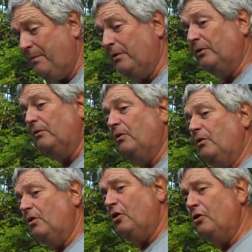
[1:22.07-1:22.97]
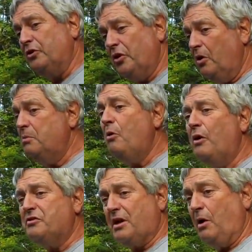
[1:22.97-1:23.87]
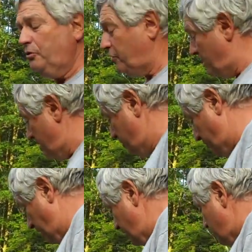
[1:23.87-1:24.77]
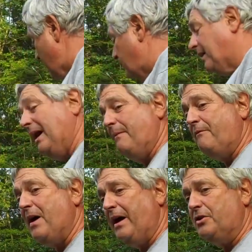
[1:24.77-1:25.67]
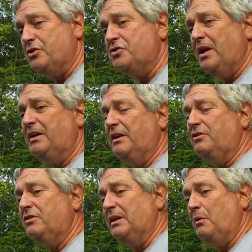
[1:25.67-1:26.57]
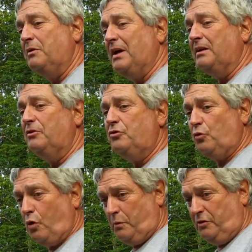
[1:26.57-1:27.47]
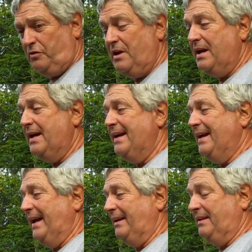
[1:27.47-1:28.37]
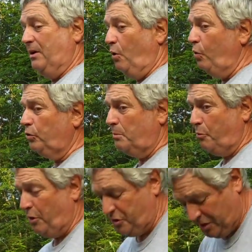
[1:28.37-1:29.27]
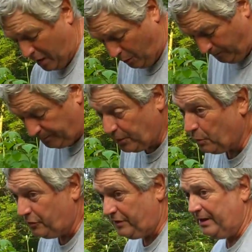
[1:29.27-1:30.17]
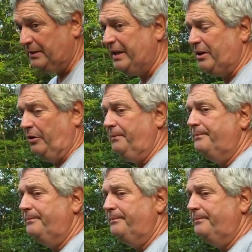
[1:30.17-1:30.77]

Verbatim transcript: with all young Boy Scouts sitting around a campfire just like this, and they were telling stories. And the older Boy Scout, who was their leader,